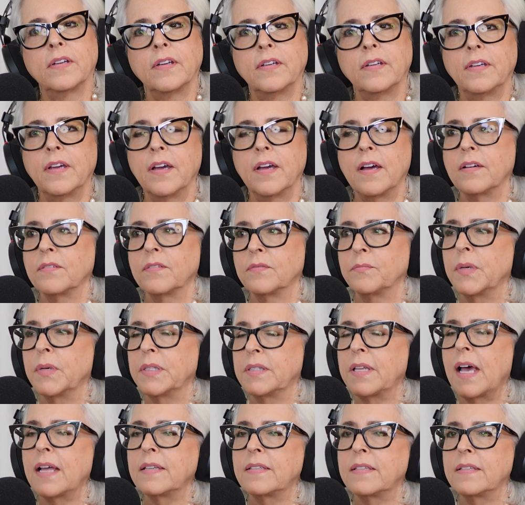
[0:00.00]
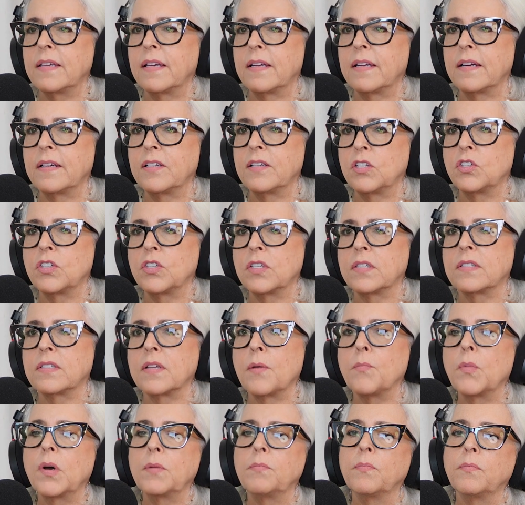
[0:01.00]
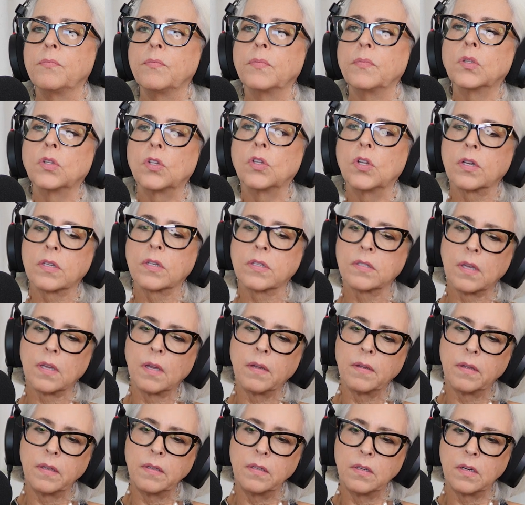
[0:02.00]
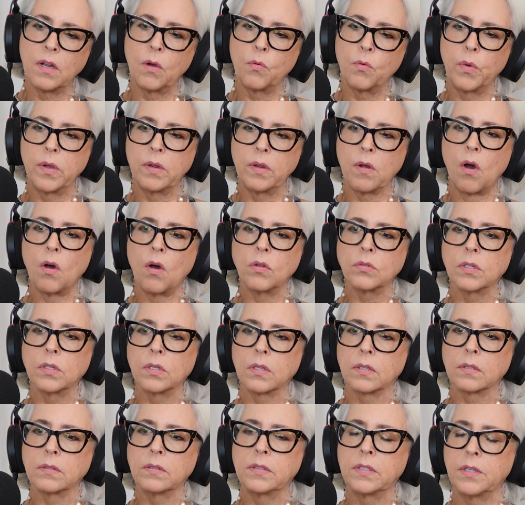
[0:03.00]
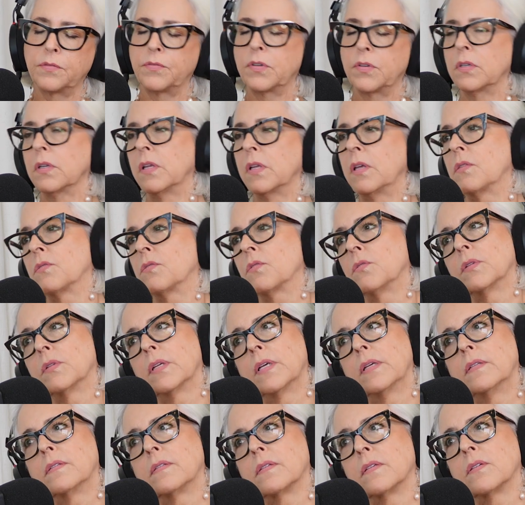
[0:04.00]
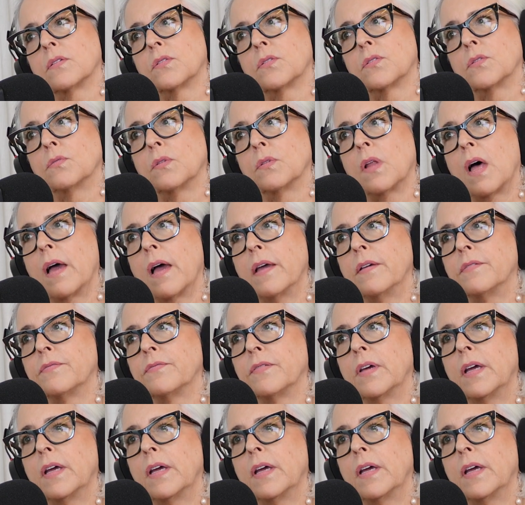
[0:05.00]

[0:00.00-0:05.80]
Yeah. But that's it. And it's just someone looks, you know, we all look differently through lenses, through life.